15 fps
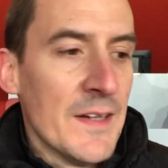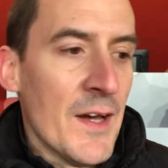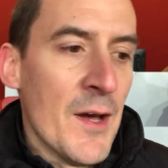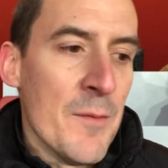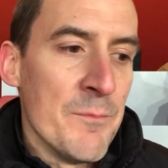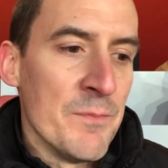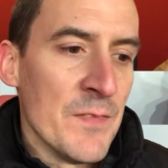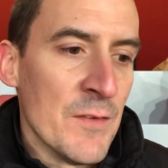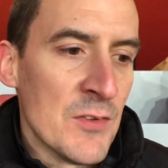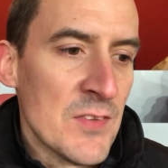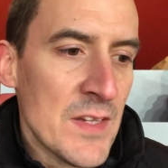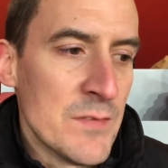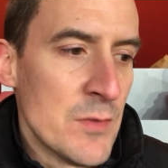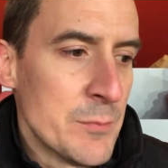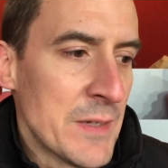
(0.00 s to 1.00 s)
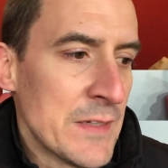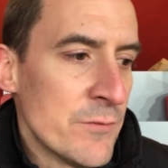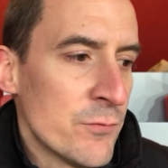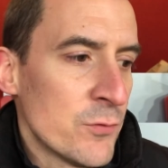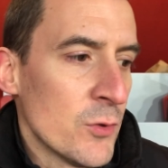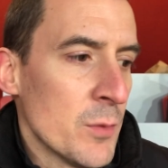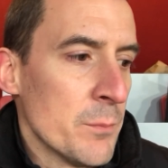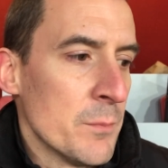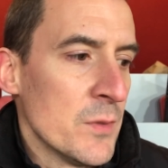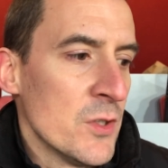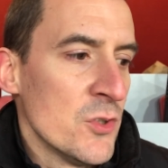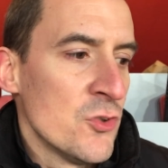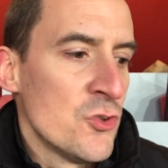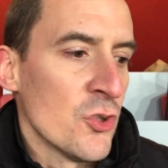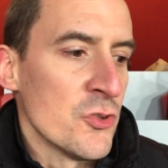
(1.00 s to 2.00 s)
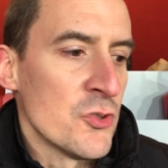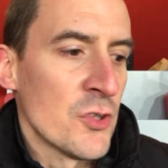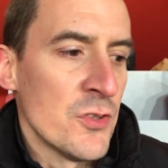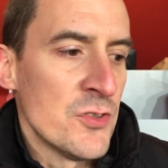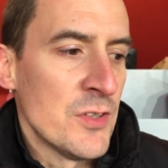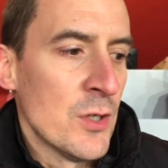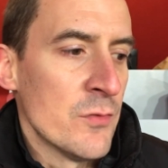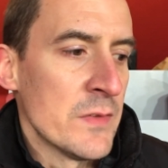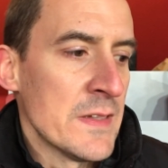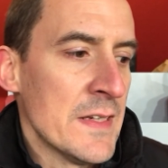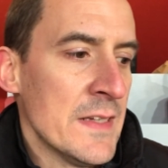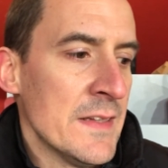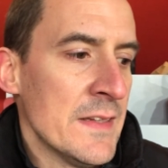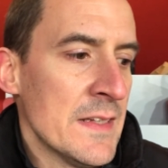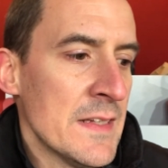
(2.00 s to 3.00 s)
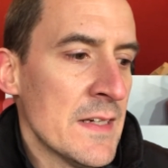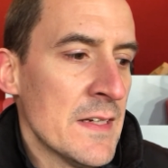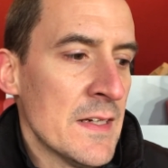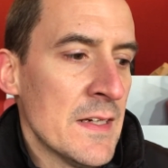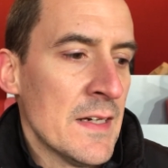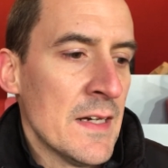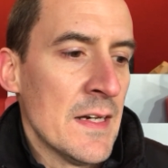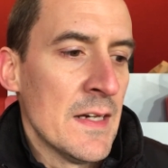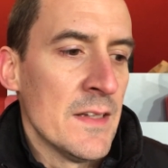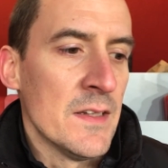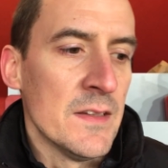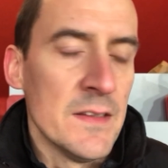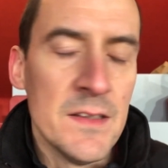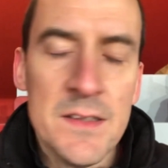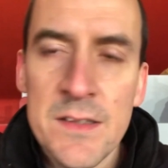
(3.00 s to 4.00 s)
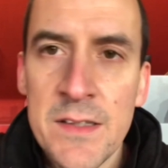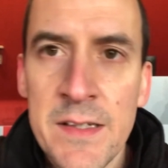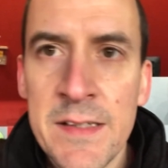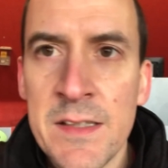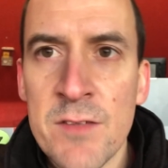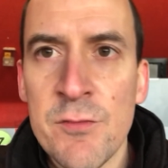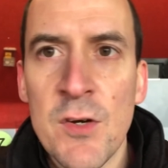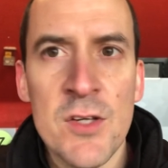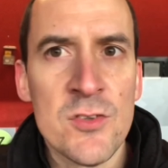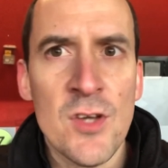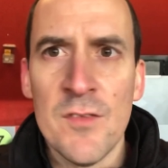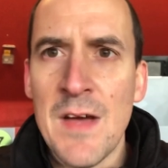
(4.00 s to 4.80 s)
the save he made from Jonjo Shelvey in the in the first half.